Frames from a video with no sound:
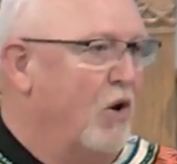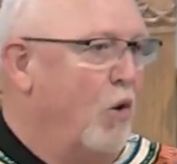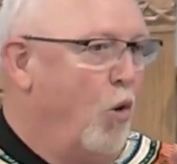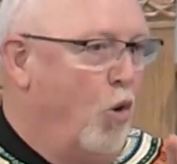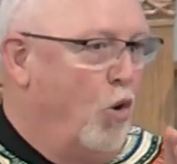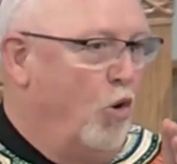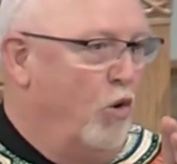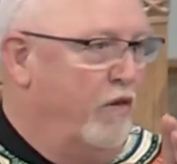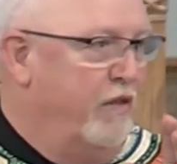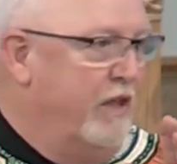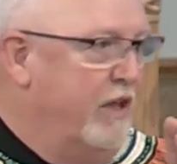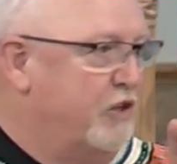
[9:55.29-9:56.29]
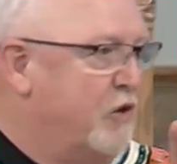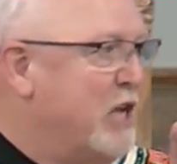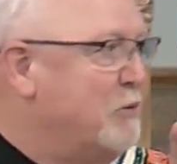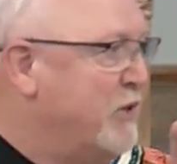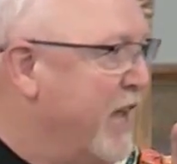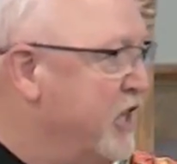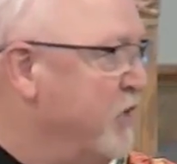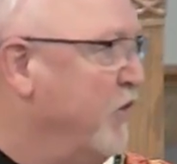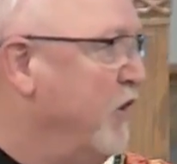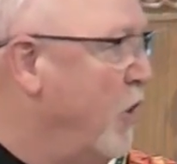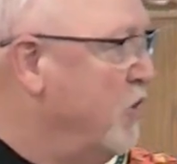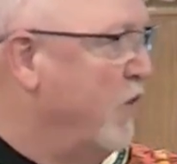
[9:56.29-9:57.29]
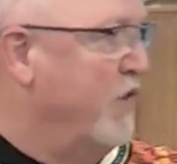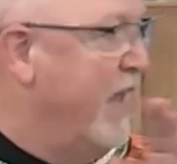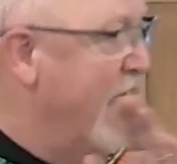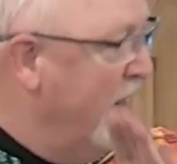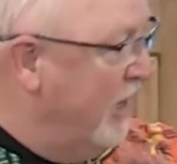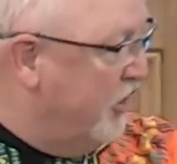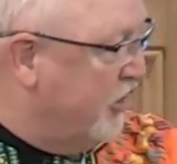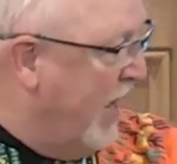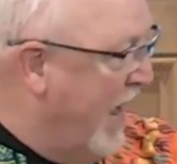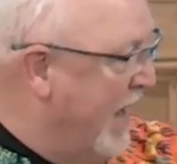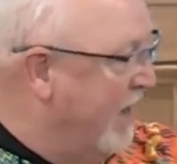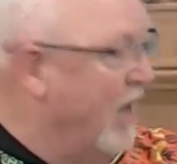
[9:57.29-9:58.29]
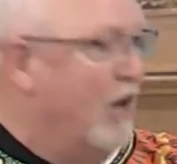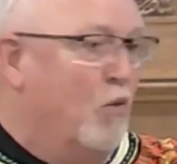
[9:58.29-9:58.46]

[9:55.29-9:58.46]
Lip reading: or the transportation for those on the English side,